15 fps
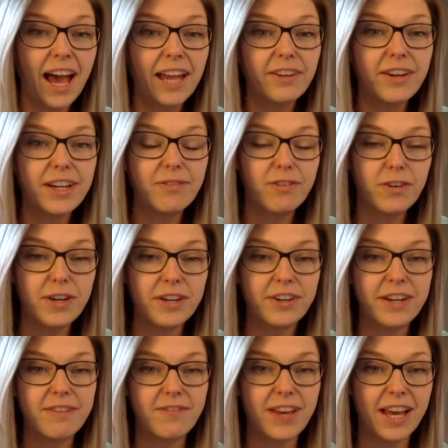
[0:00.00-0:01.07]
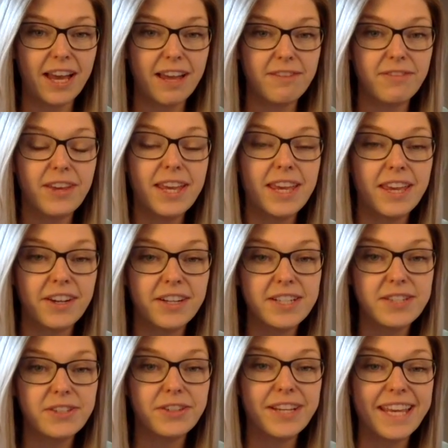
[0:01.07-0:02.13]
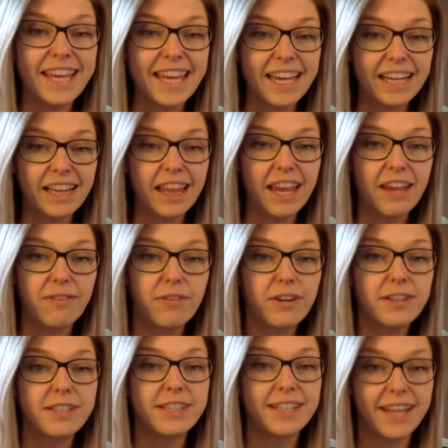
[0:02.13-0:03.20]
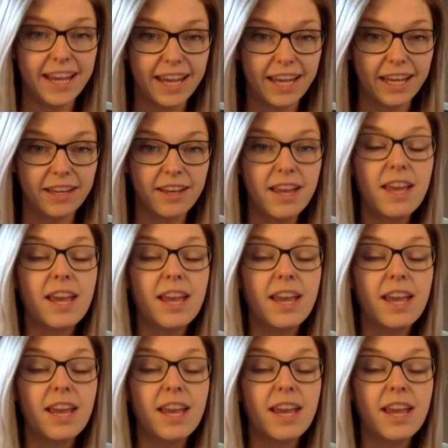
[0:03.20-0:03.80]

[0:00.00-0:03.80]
Hi, grade four and grade five. Here is your ELA for today.